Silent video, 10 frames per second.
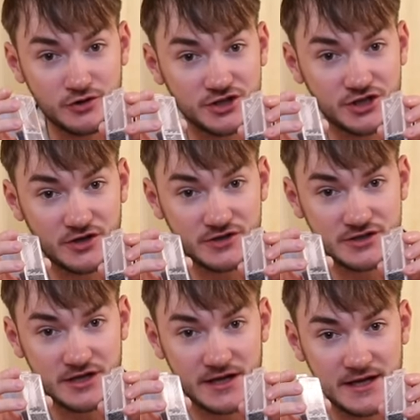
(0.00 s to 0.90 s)
put the
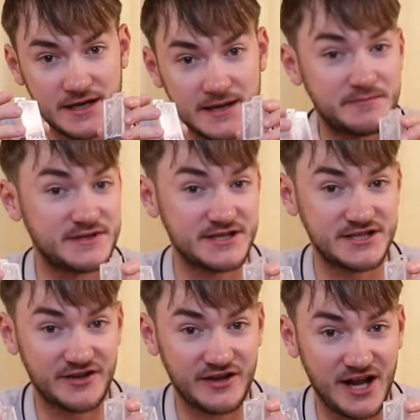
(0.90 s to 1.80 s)
shots in
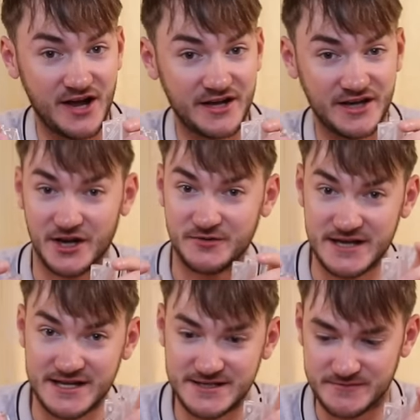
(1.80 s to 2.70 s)
position on the line, I don't
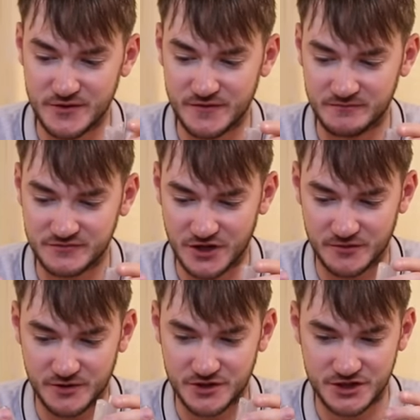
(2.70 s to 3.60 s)
tend to move them so
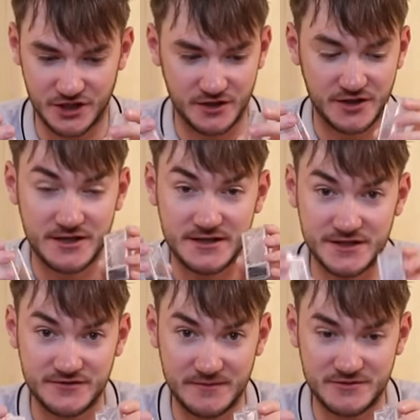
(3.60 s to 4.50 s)
much. So
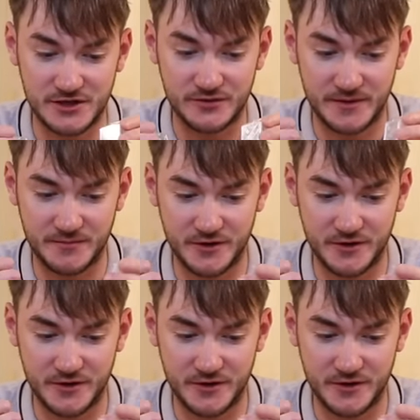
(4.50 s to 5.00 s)
these are absolutely